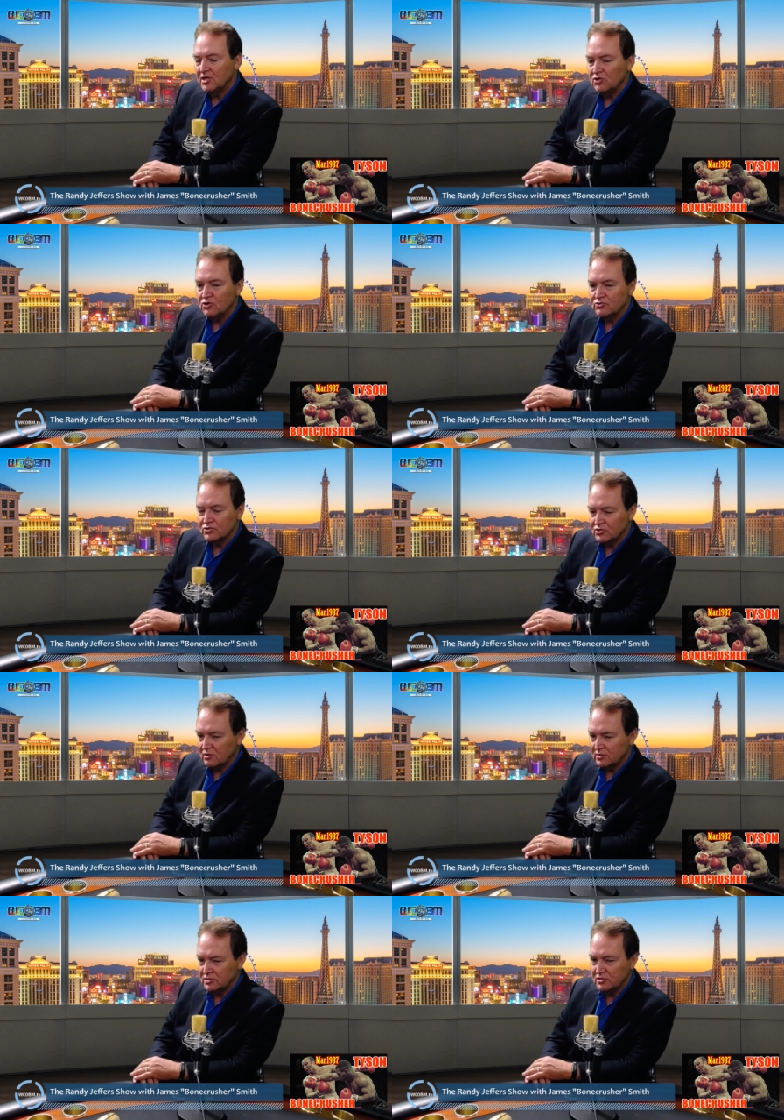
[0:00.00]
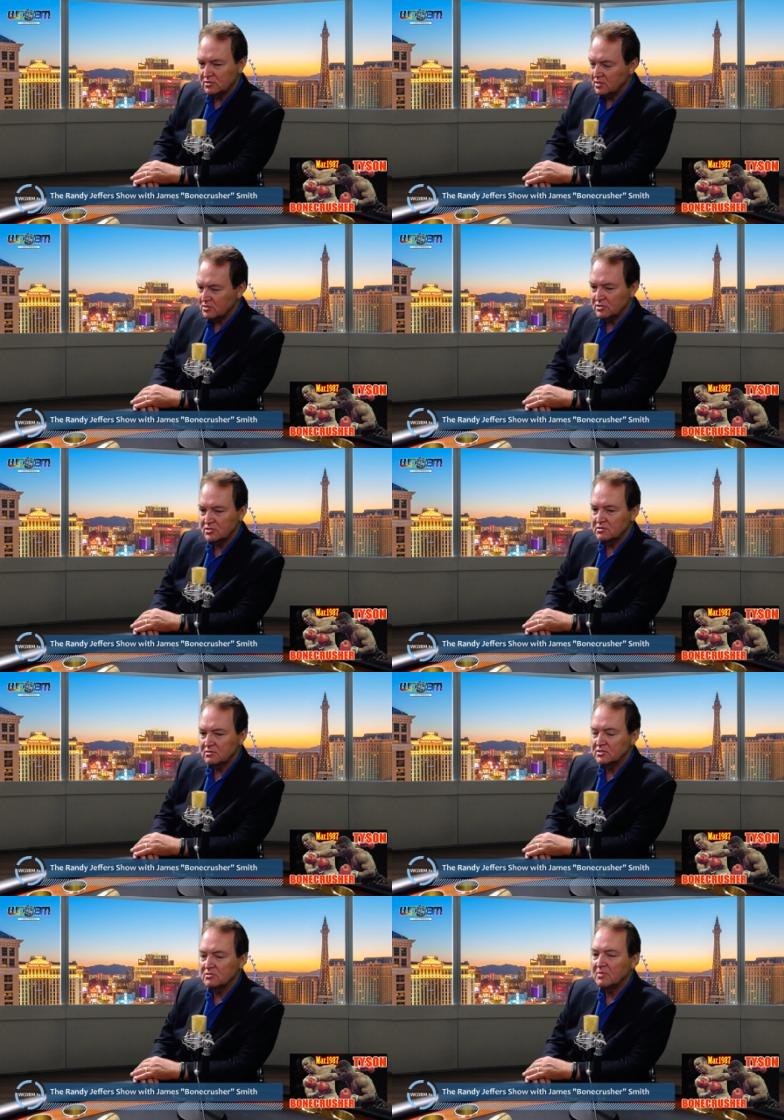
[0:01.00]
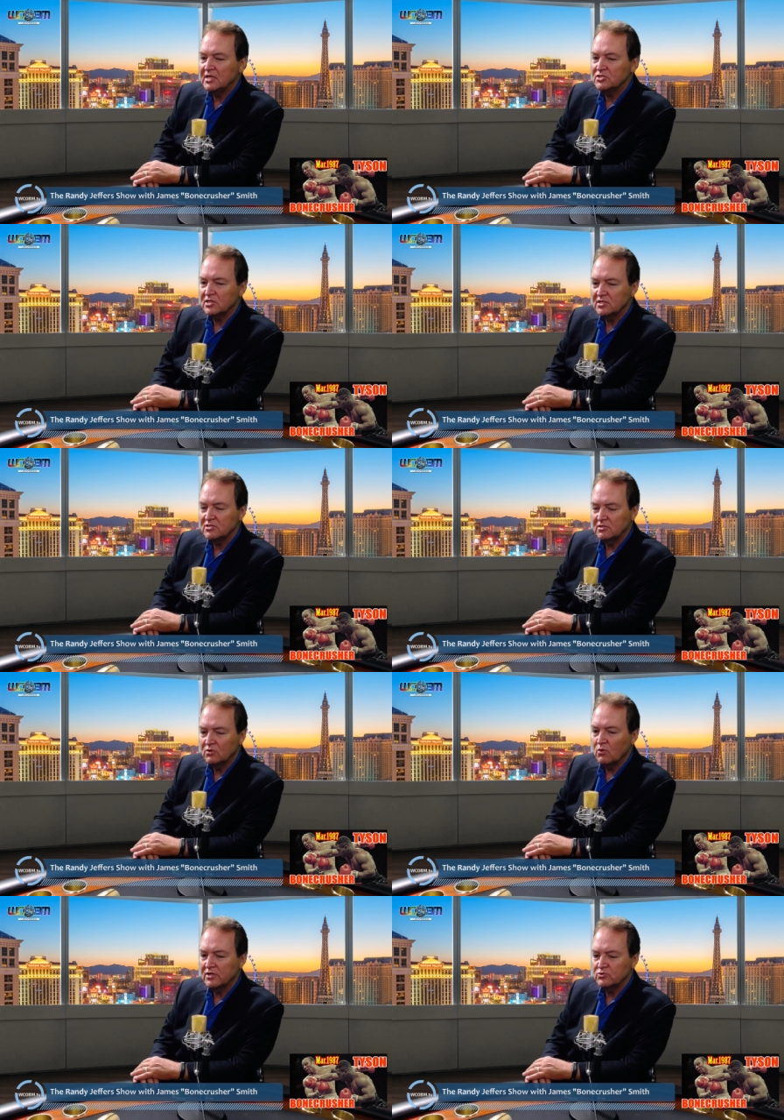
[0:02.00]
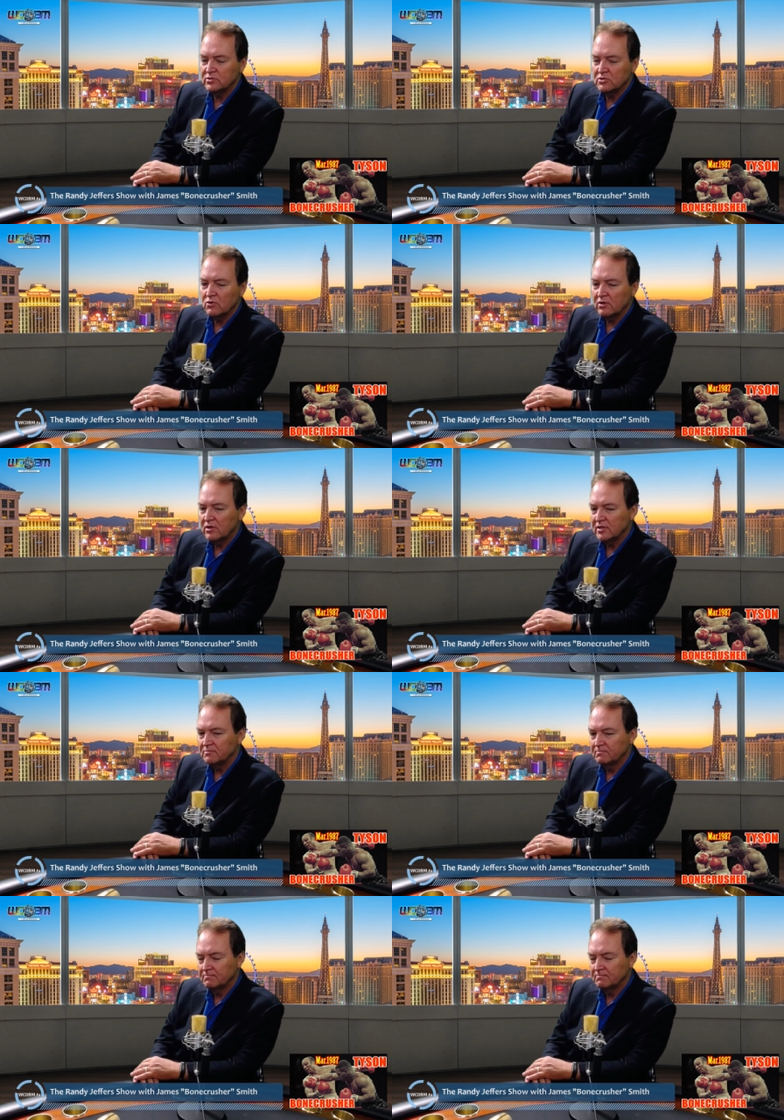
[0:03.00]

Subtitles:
years or so. It's amazing, isn't it, to watch what's going on?